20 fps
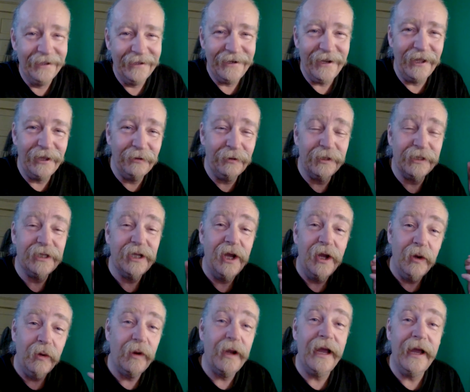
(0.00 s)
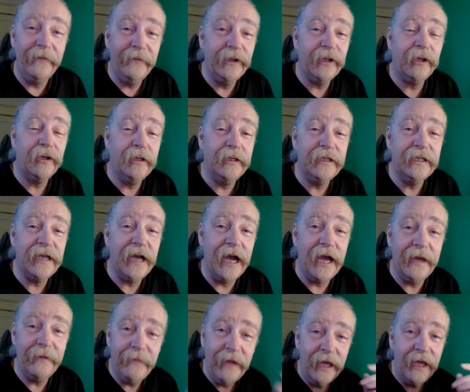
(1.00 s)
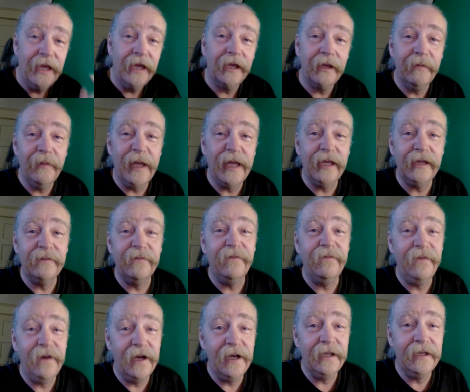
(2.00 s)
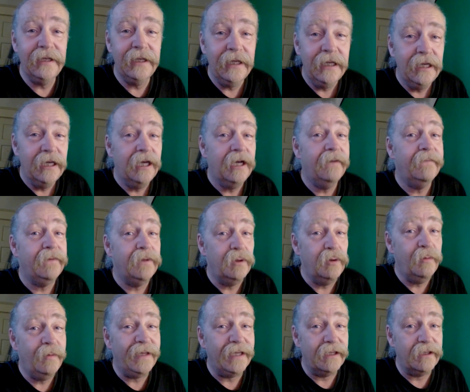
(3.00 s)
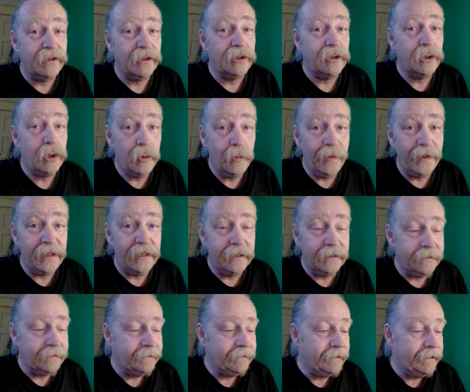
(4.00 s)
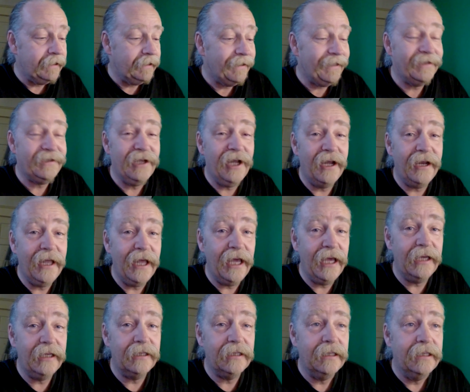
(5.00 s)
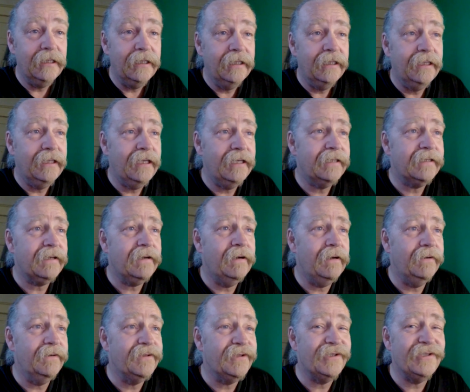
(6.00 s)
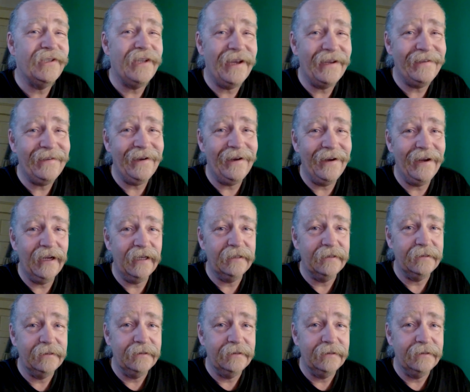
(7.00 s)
In other words, we're having a good time making fun of you being stupid. That's not hate. That's called satire.